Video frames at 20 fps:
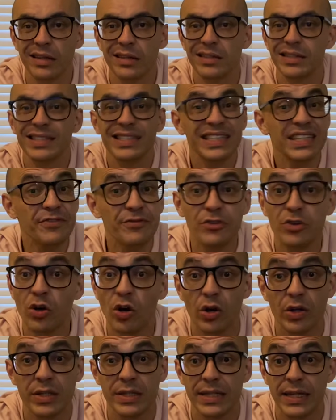There's different
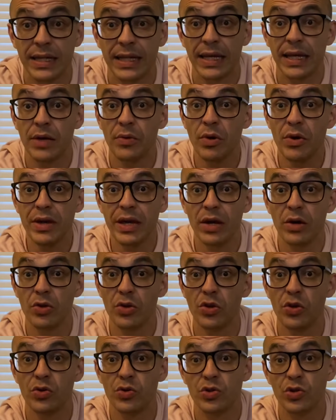content there. You won't get on
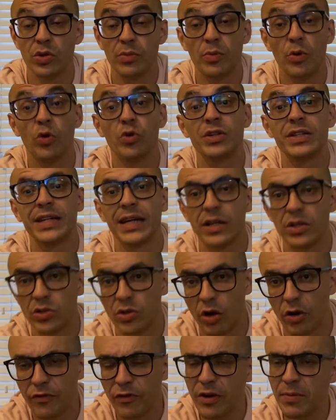YouTube or
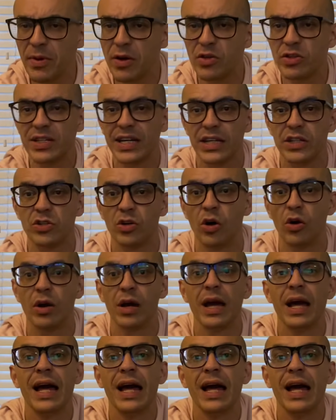TikTok. Follow me on TikTok.